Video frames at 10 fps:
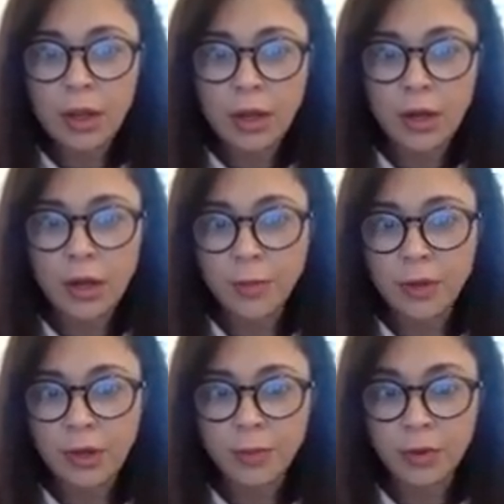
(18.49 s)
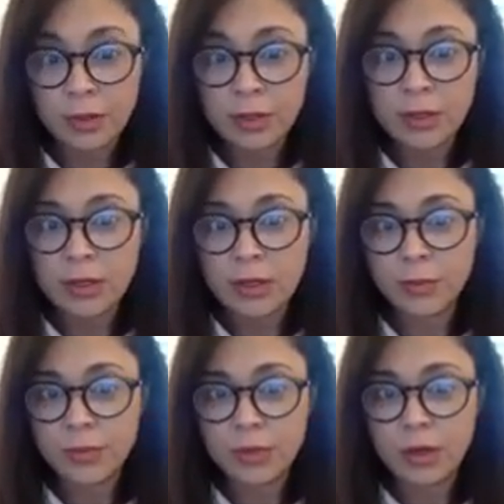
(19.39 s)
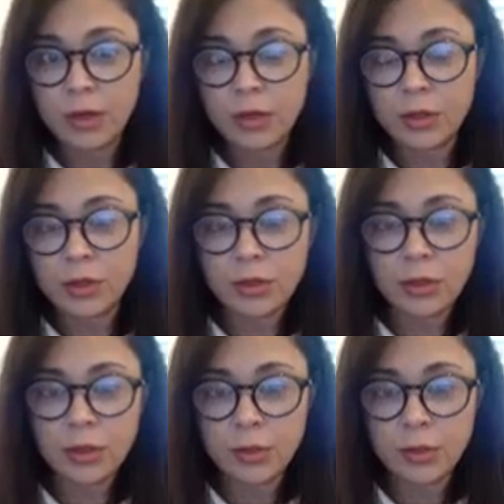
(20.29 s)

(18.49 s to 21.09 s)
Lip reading: And I'll be presenting tips on choosing